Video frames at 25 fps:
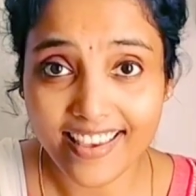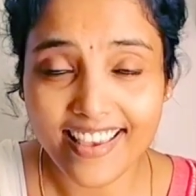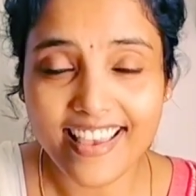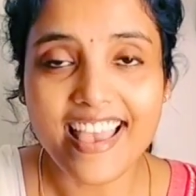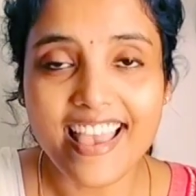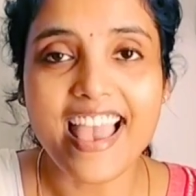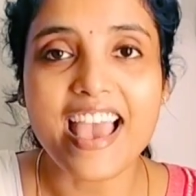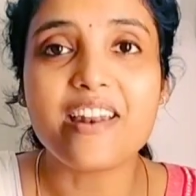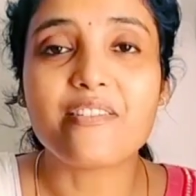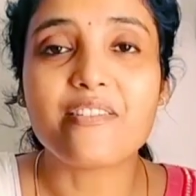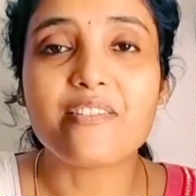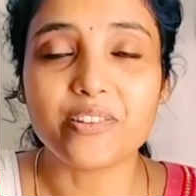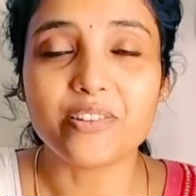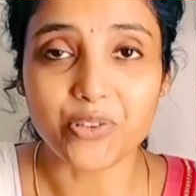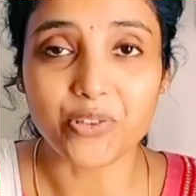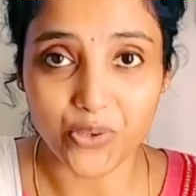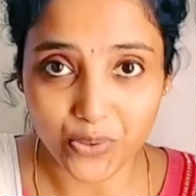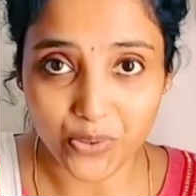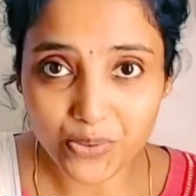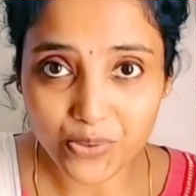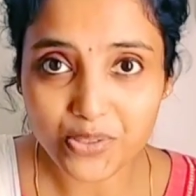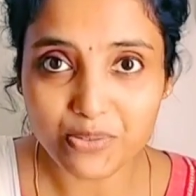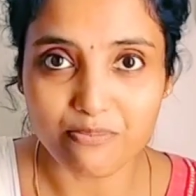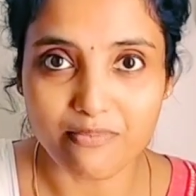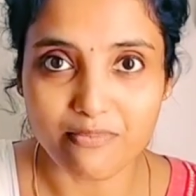and
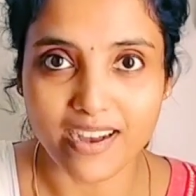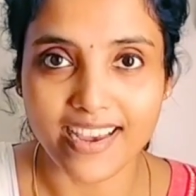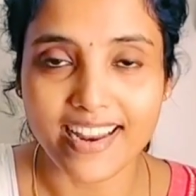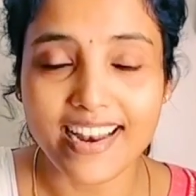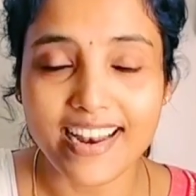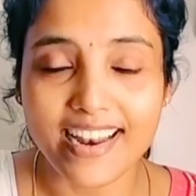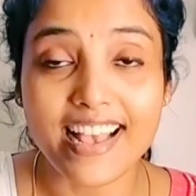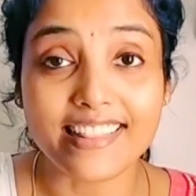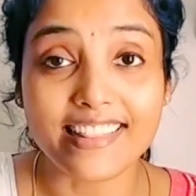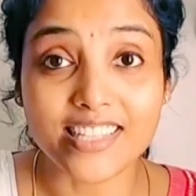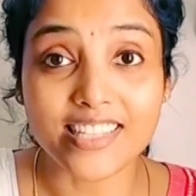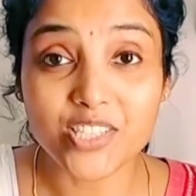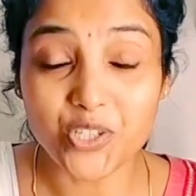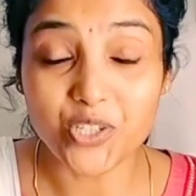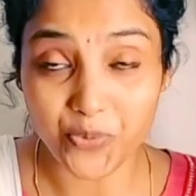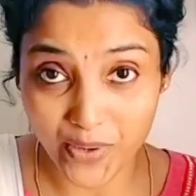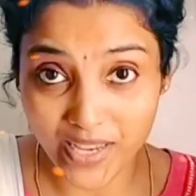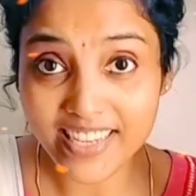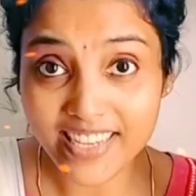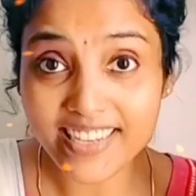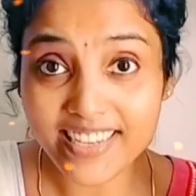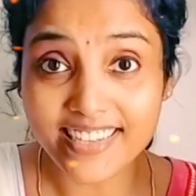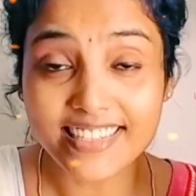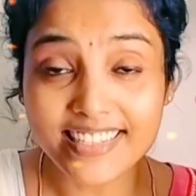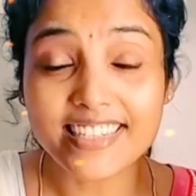you smile, and the
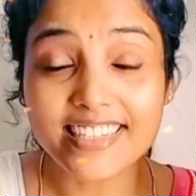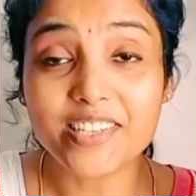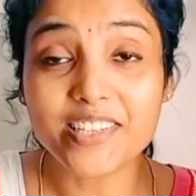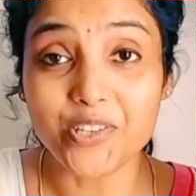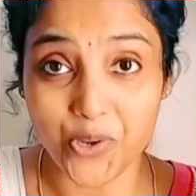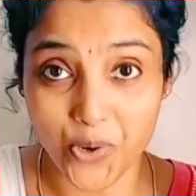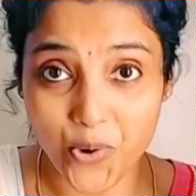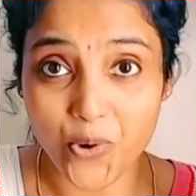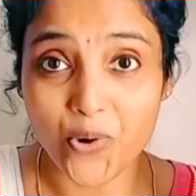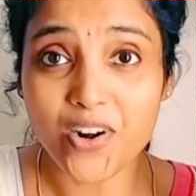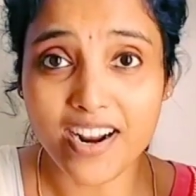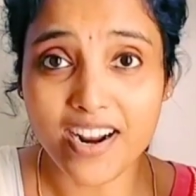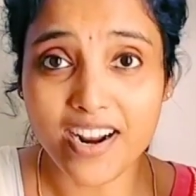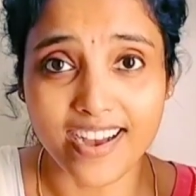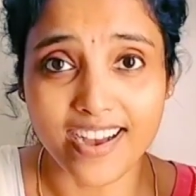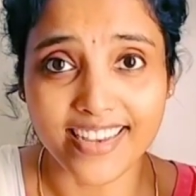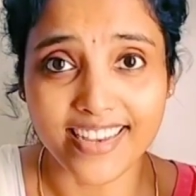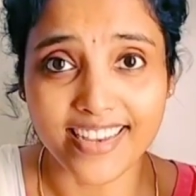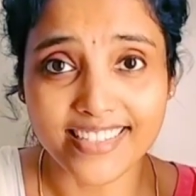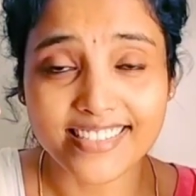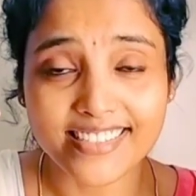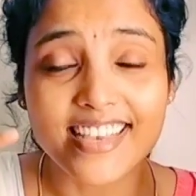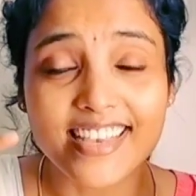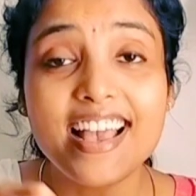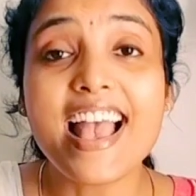twinkle in your eyes